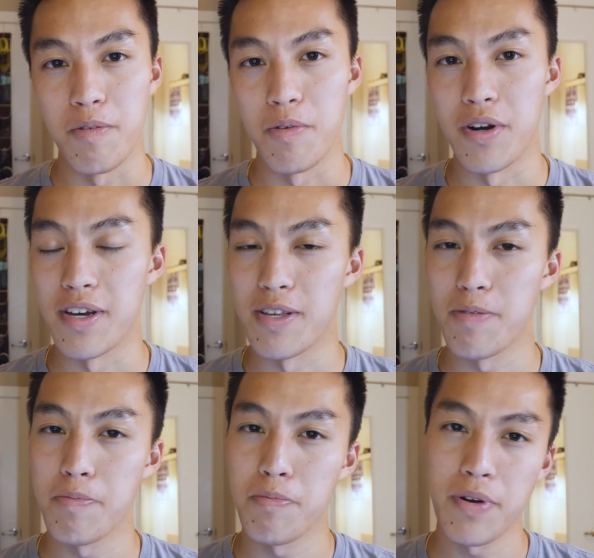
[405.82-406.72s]

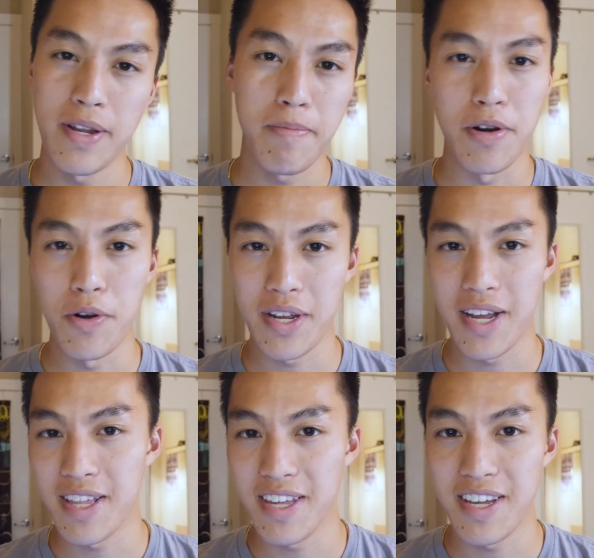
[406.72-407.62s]
was pretty broken,
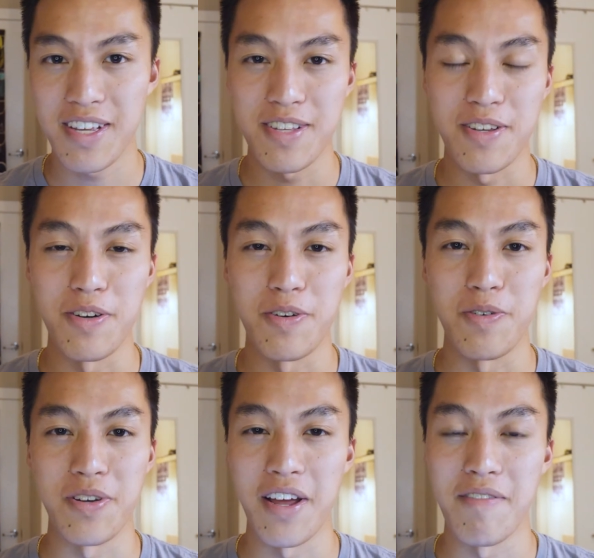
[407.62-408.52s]
I think,
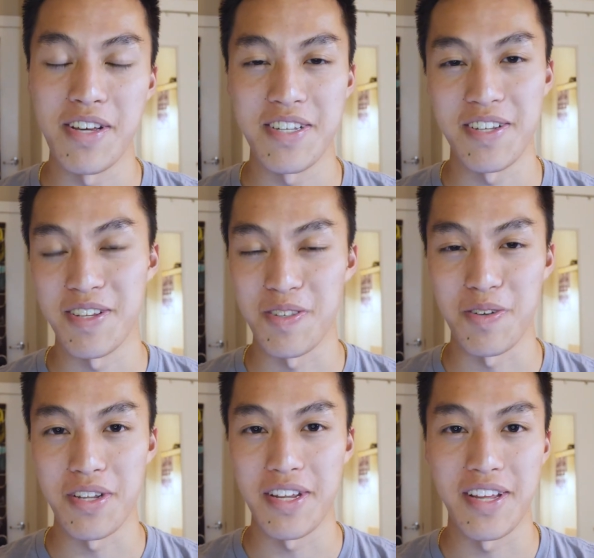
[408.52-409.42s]
so none of us
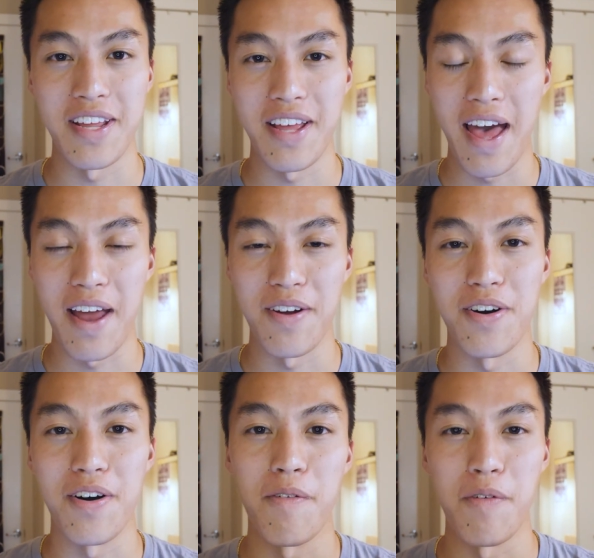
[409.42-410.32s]
consulted it at
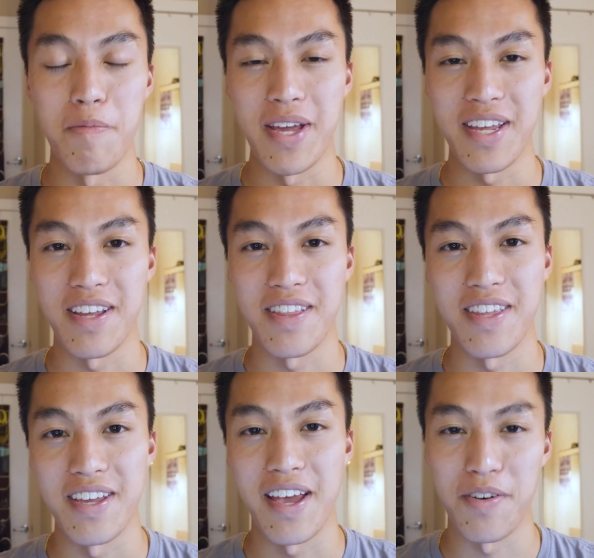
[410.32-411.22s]
all when making
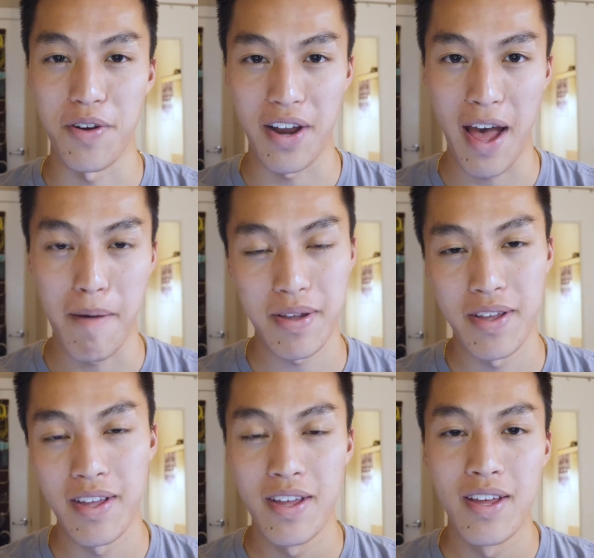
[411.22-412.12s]
the Android app.
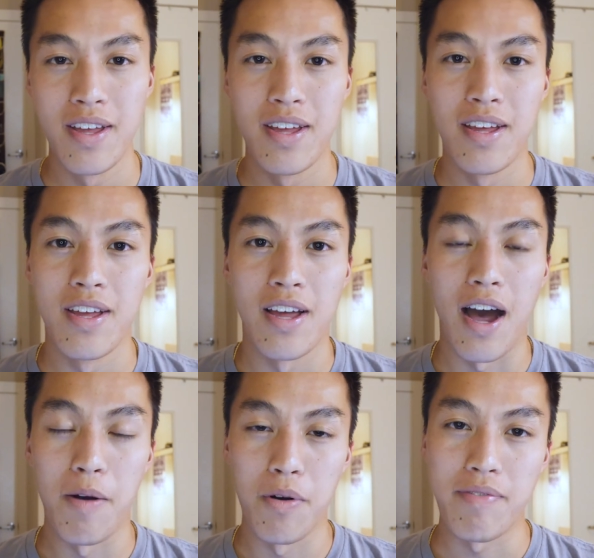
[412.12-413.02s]

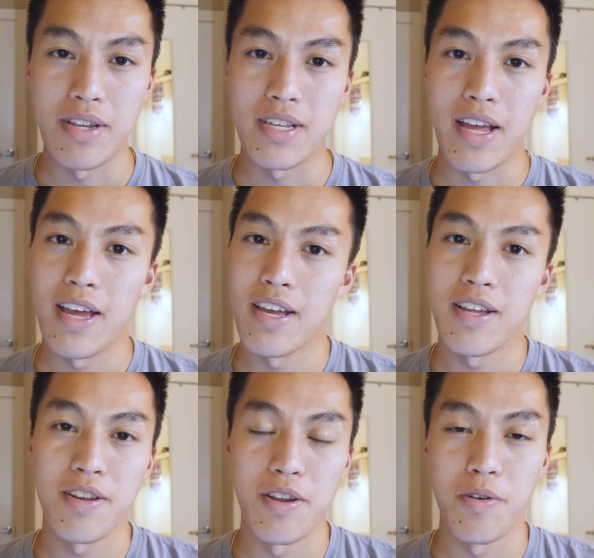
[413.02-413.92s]
I will have to
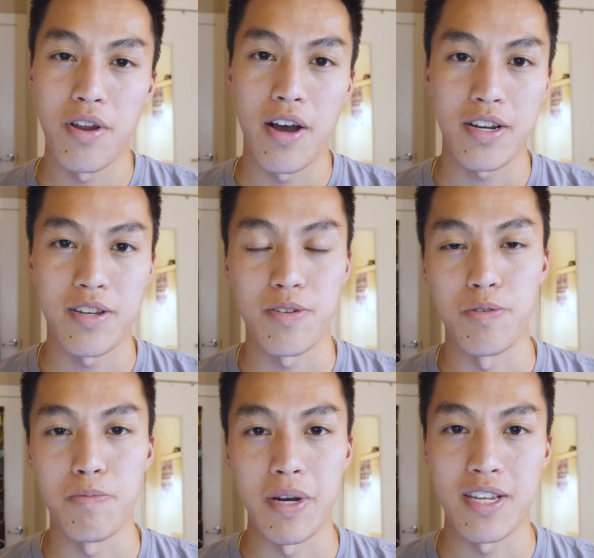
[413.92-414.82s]
say, no knock
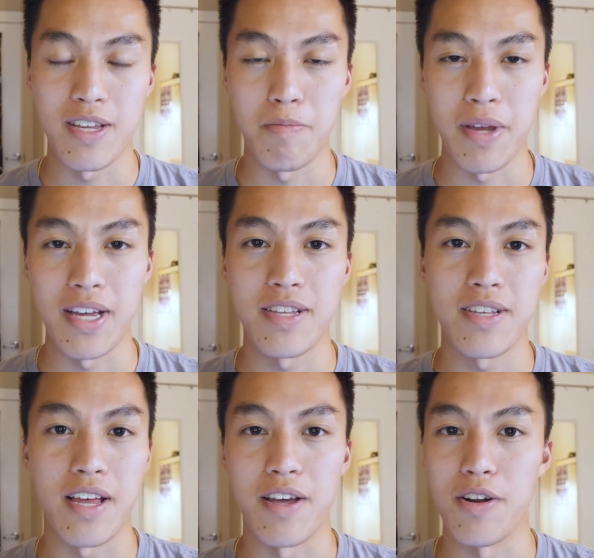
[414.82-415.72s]
to my
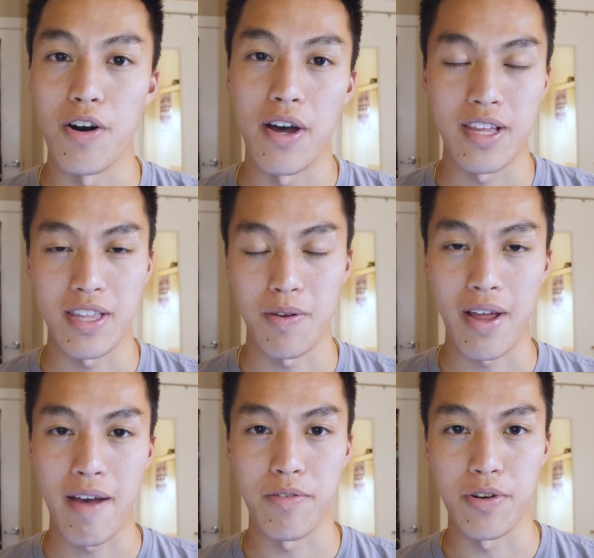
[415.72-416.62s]
teammates at all. I think they would
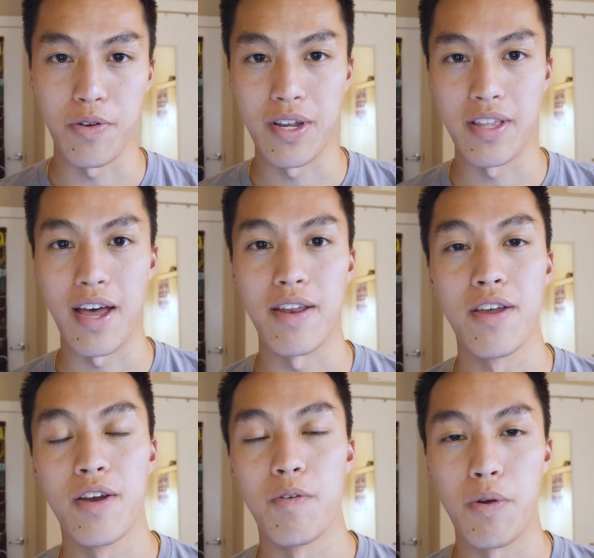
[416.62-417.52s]
have to agree that
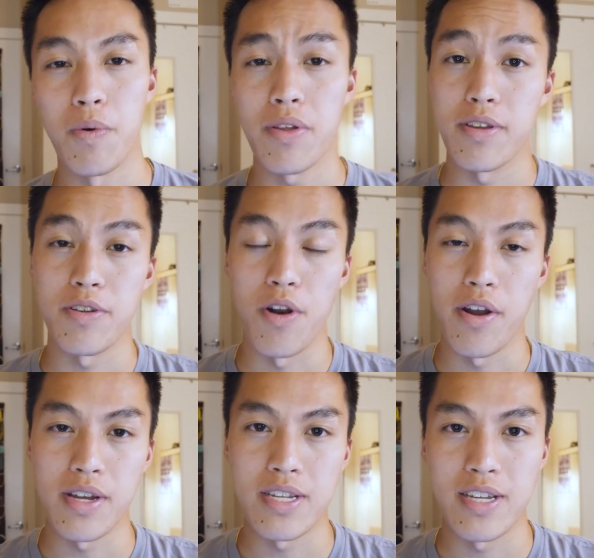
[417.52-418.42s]
we weren't the
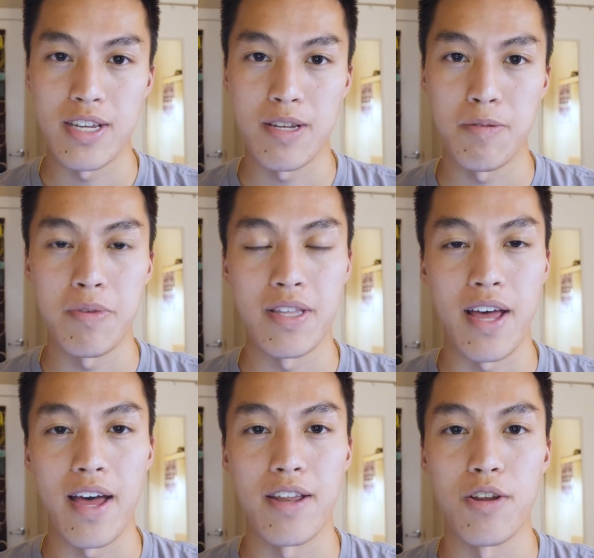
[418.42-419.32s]
strongest team and
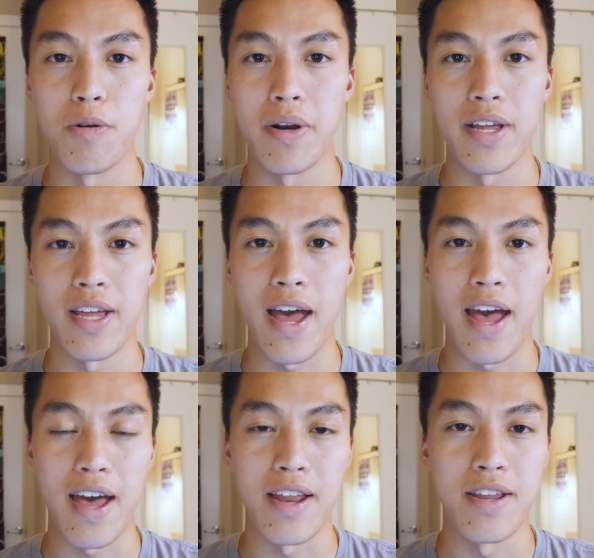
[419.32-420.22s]
that nobody
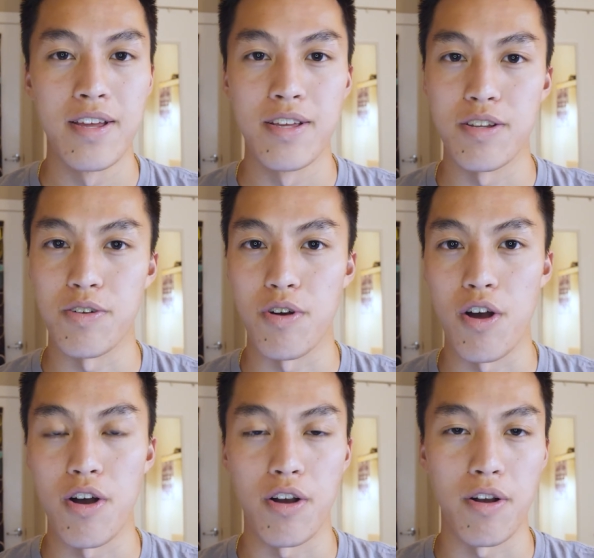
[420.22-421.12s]
had
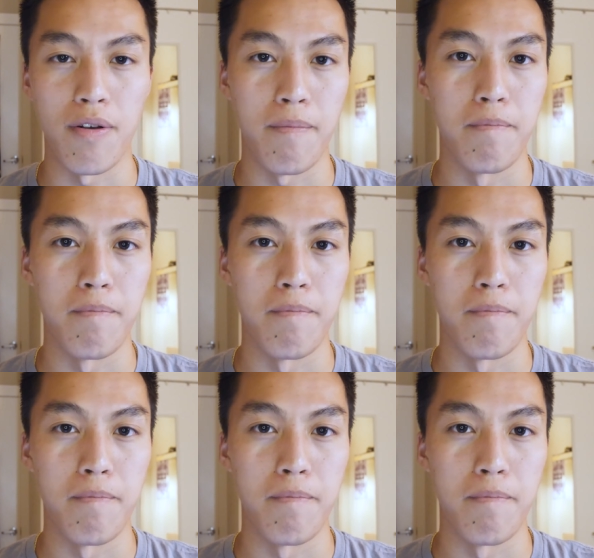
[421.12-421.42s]
strong